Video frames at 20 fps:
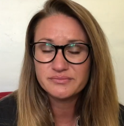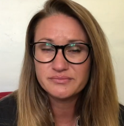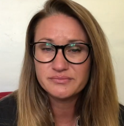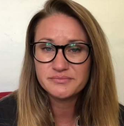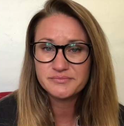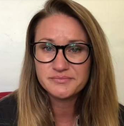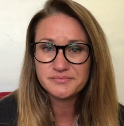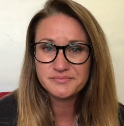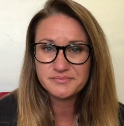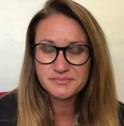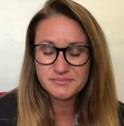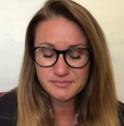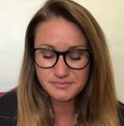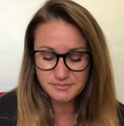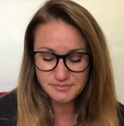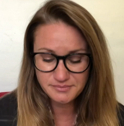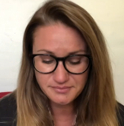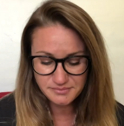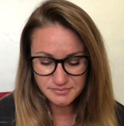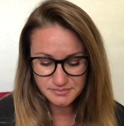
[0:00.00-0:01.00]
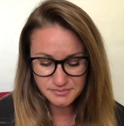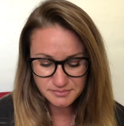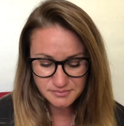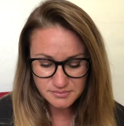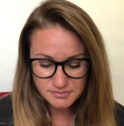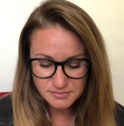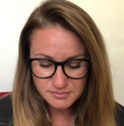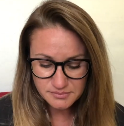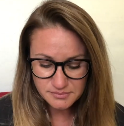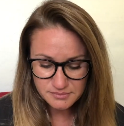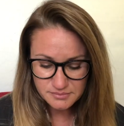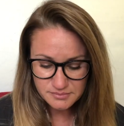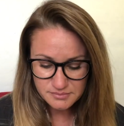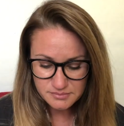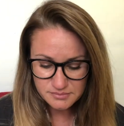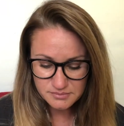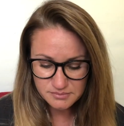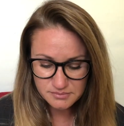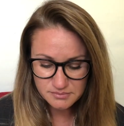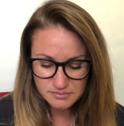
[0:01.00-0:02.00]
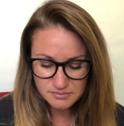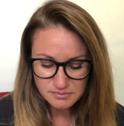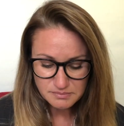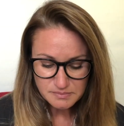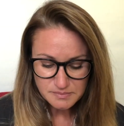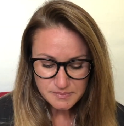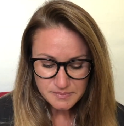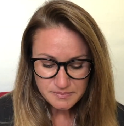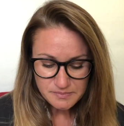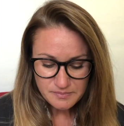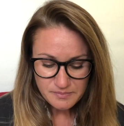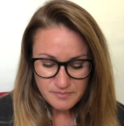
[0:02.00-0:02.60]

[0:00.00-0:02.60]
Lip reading: No one is speaking in this clip.